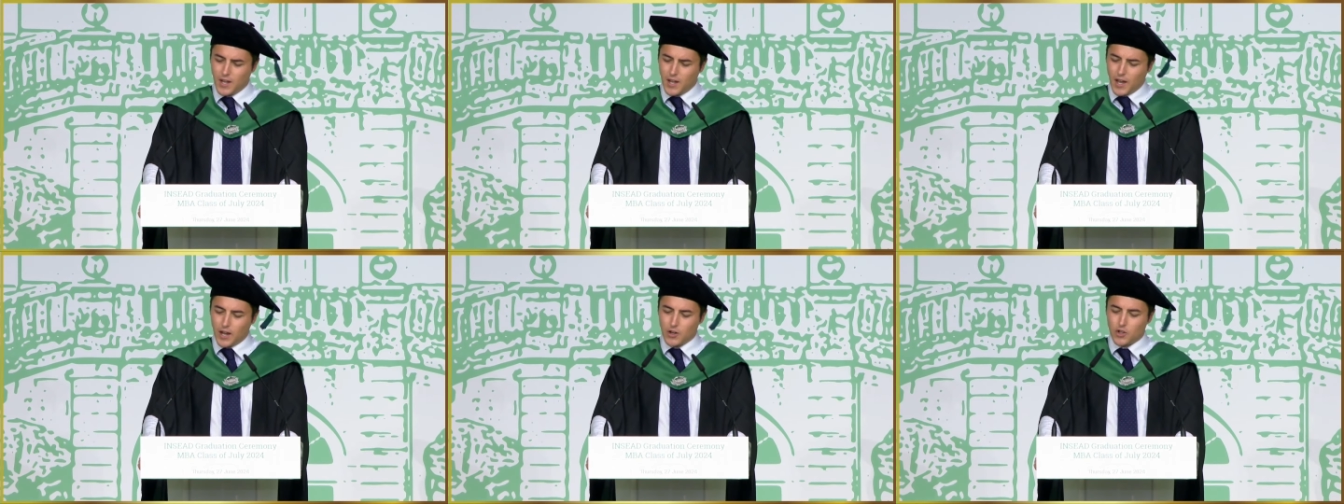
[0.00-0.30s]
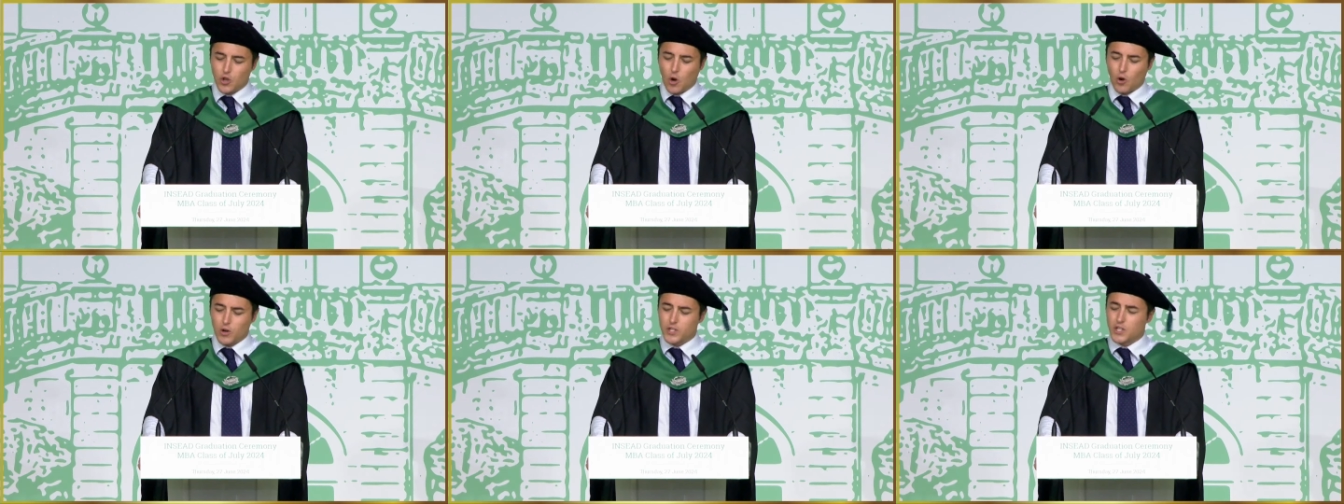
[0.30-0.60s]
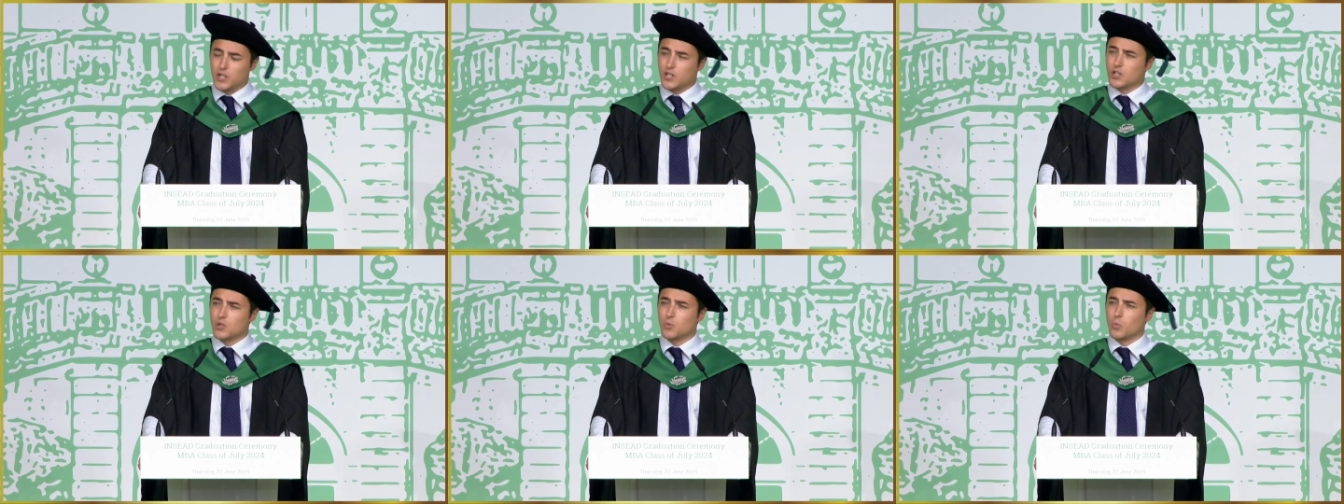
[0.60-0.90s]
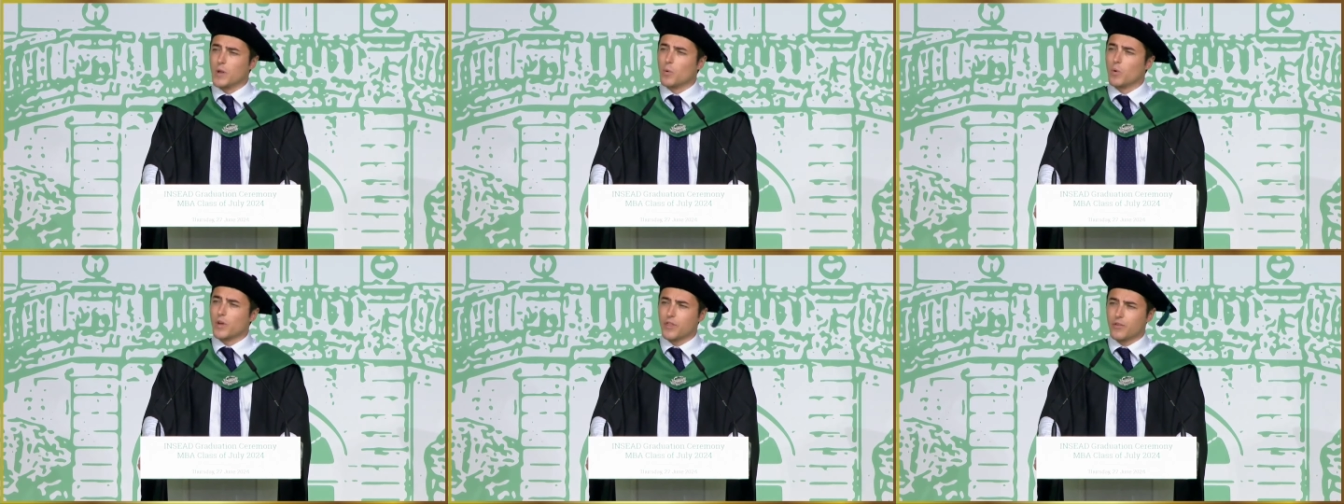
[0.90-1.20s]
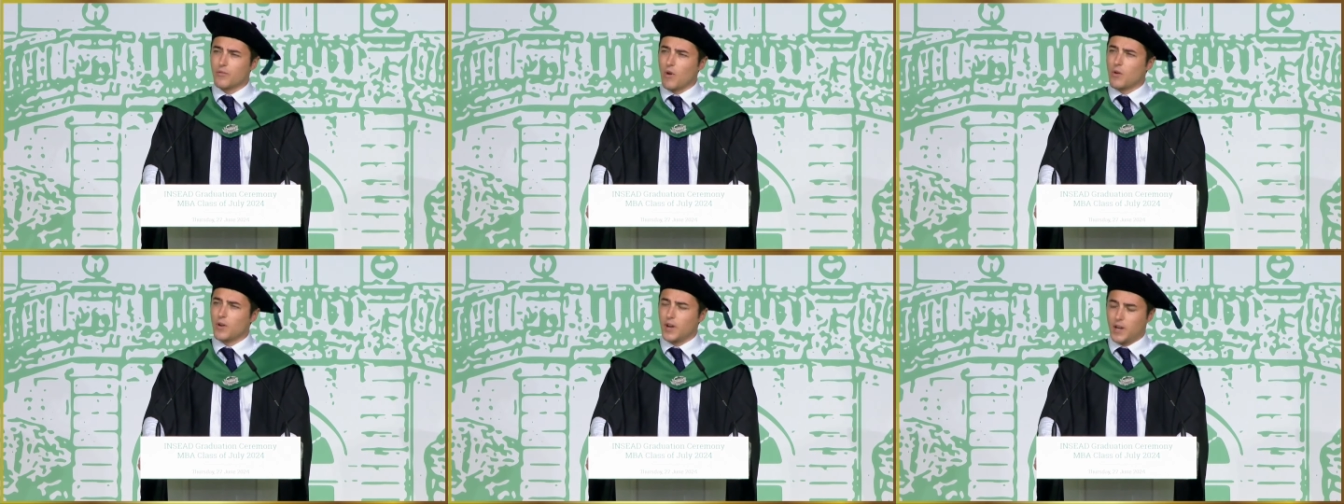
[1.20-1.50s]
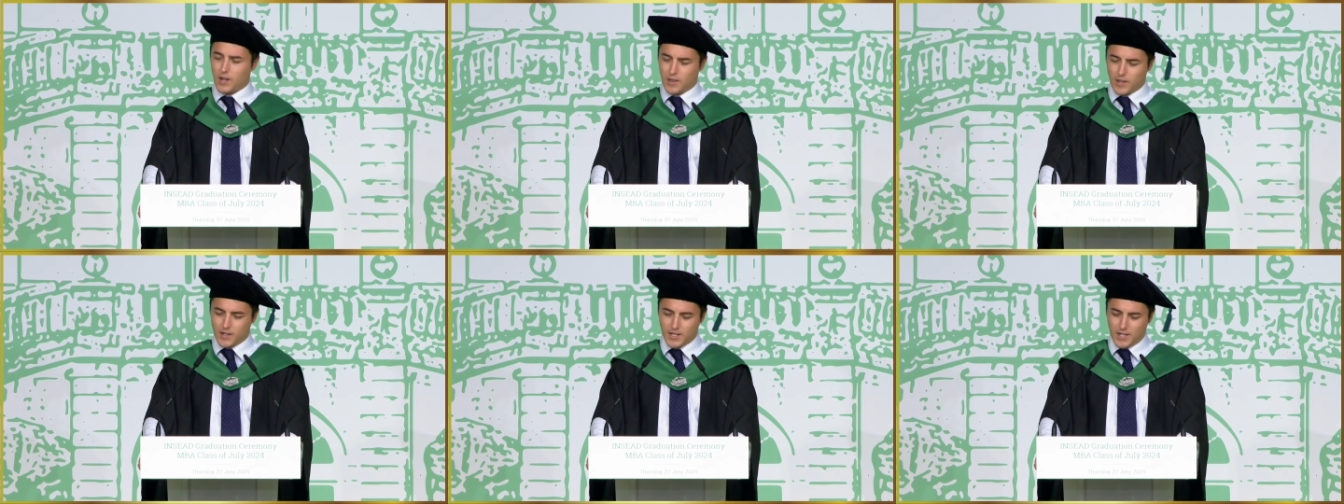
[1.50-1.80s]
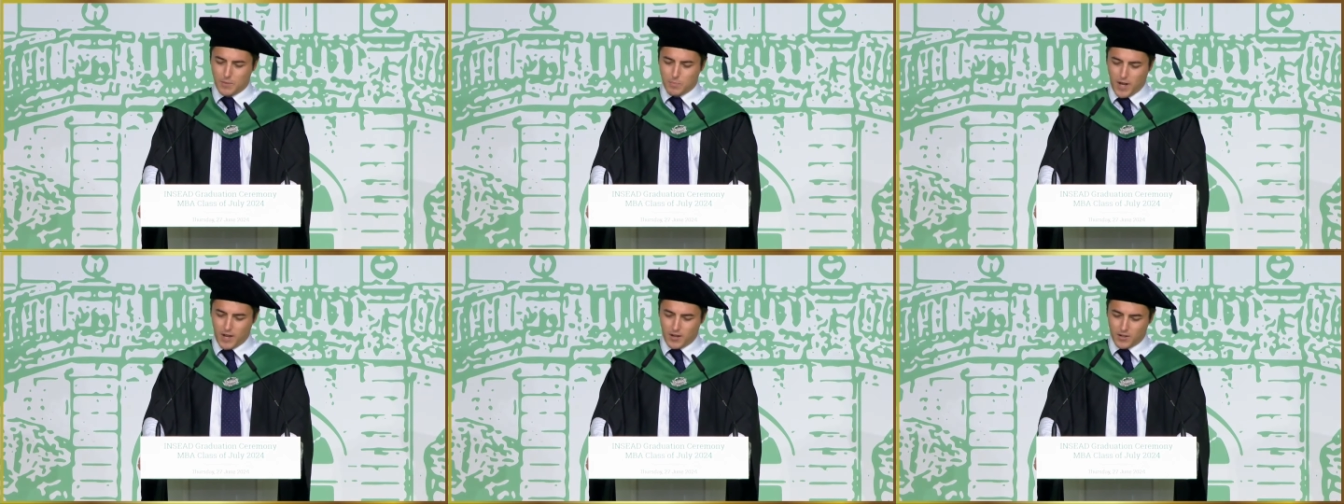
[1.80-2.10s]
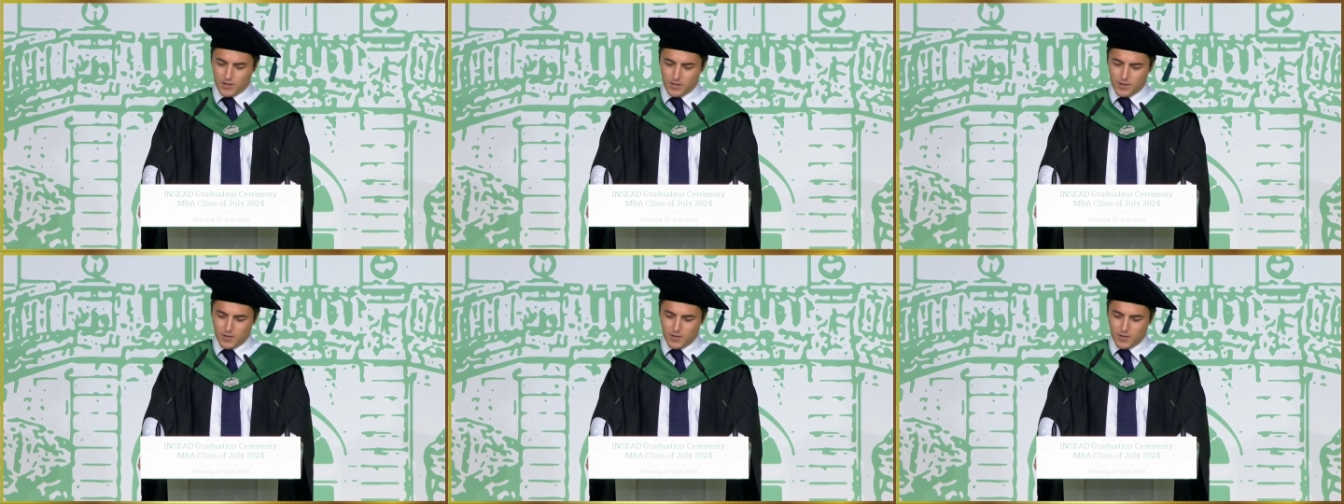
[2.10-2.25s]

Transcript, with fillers: and doctors, we were thrown in at the deep end.